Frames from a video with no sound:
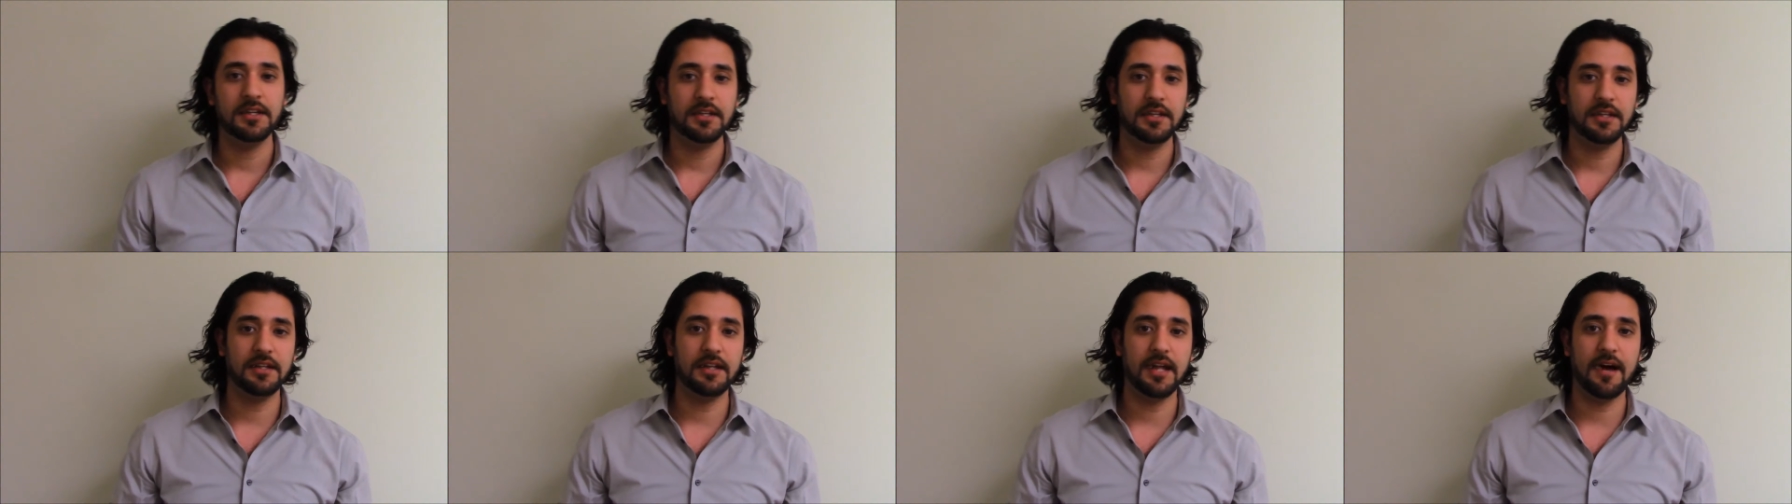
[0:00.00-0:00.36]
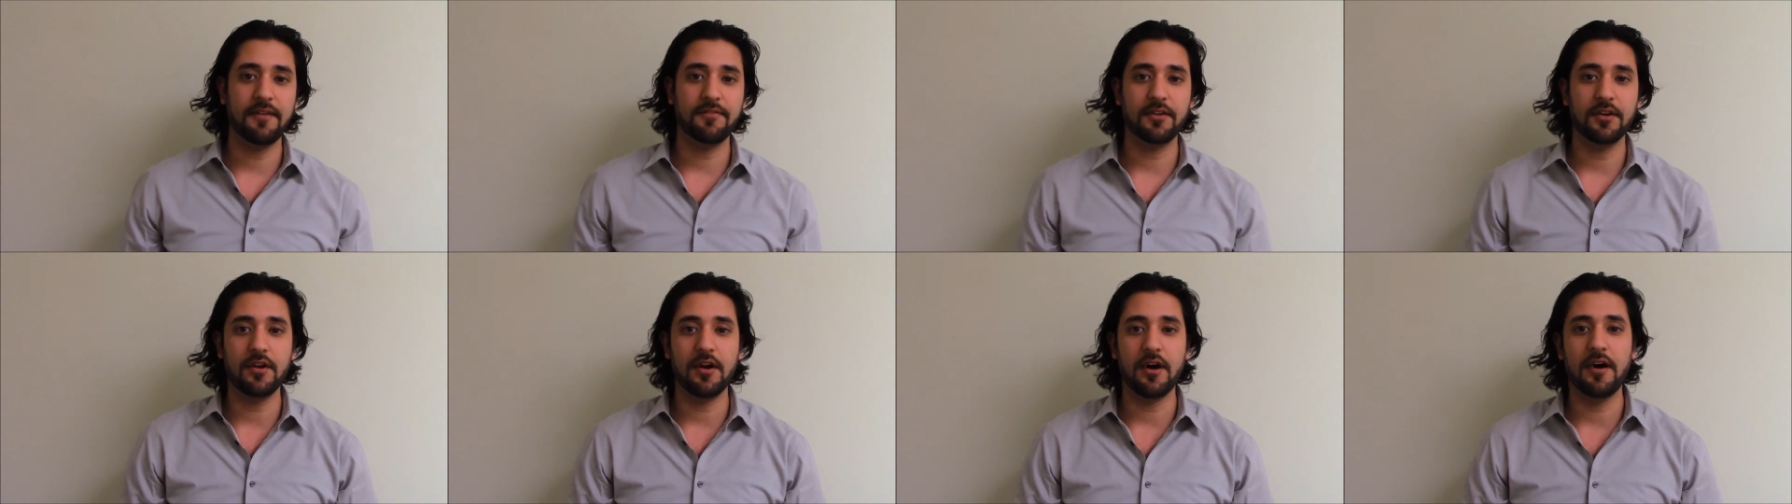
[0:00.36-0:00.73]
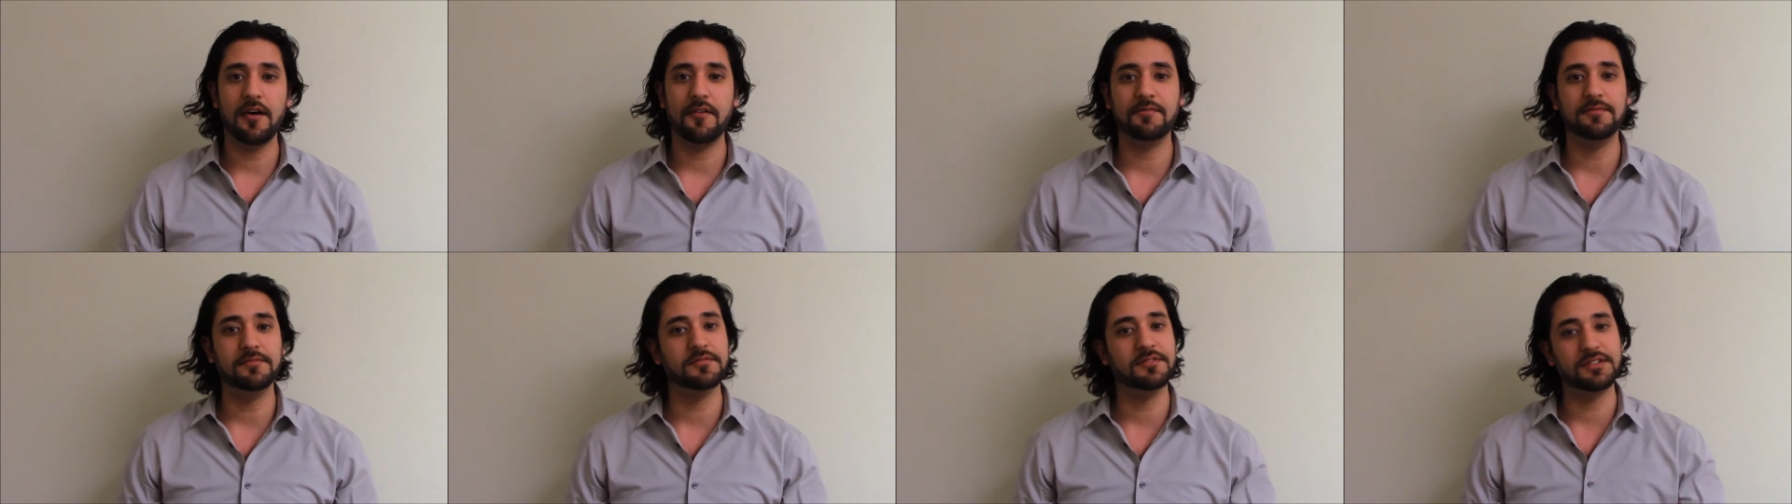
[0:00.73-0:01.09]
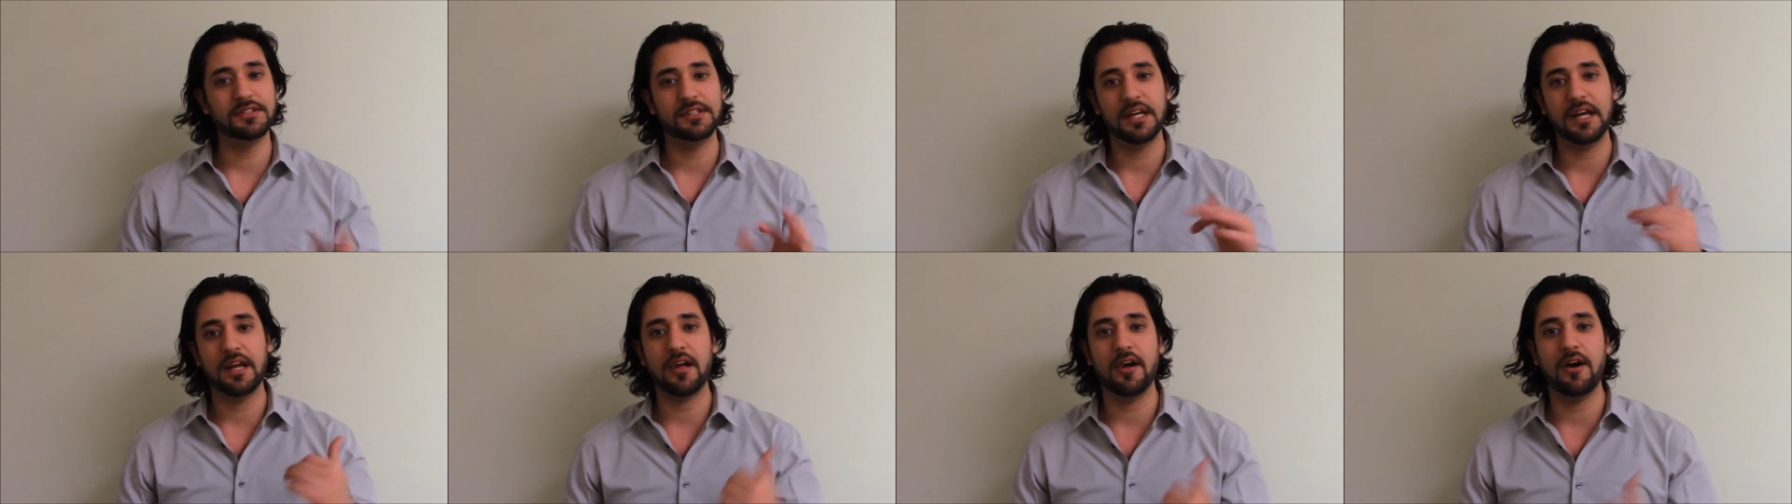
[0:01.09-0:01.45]
He laughed it off and was
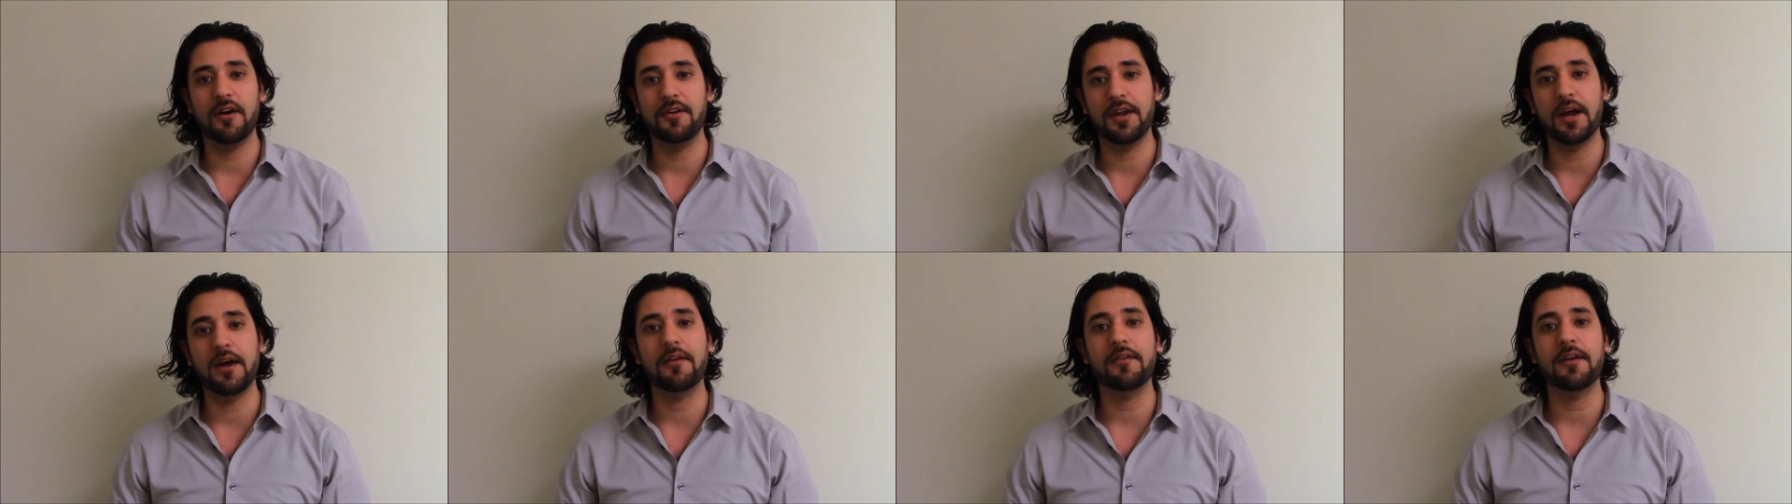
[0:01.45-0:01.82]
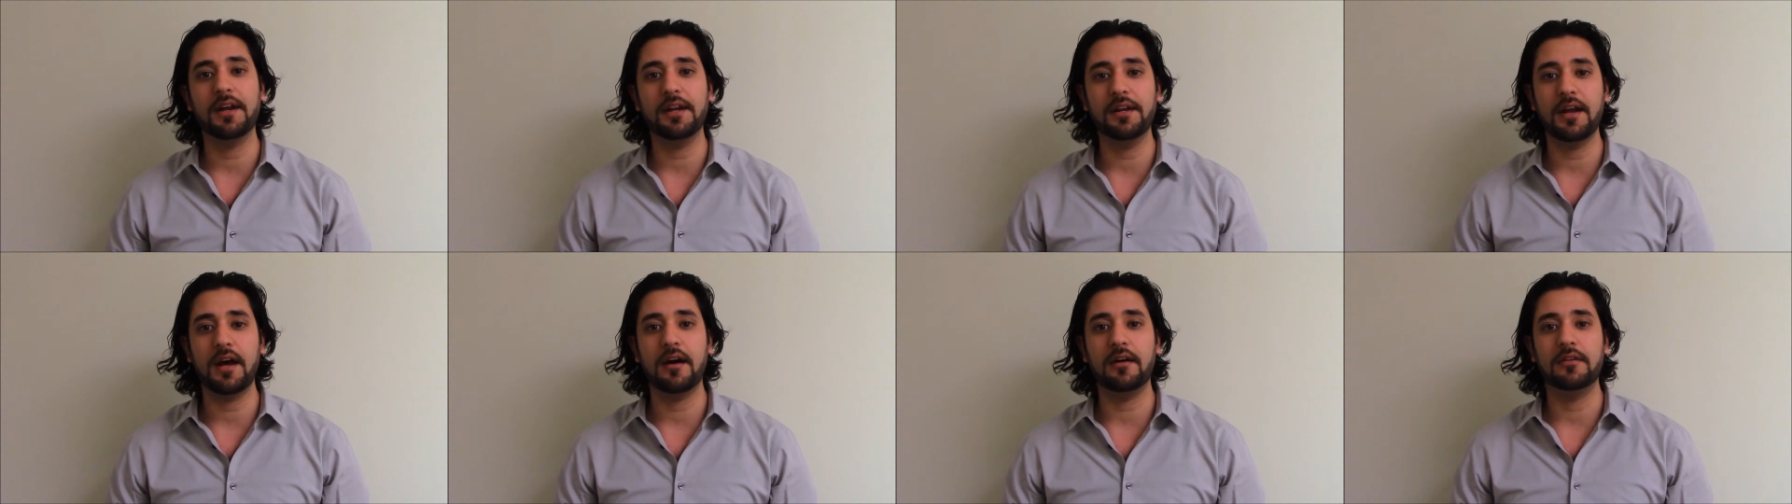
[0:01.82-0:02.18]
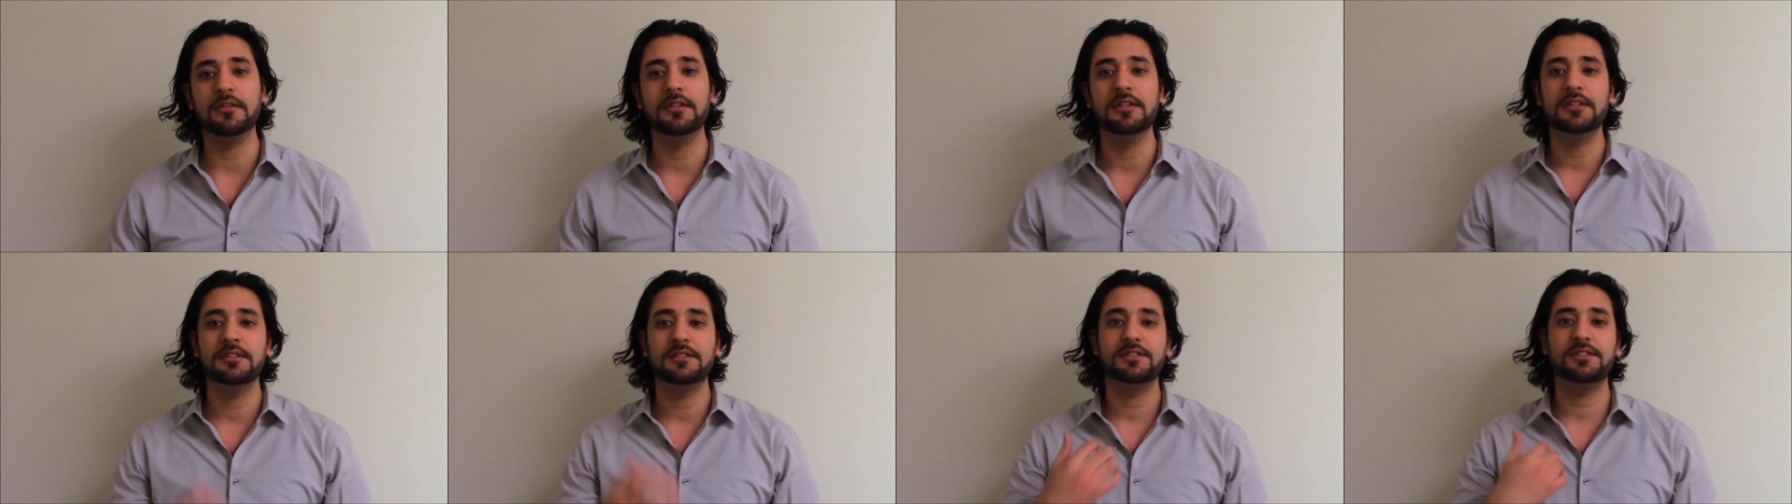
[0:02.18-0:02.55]
like, oh, not right now.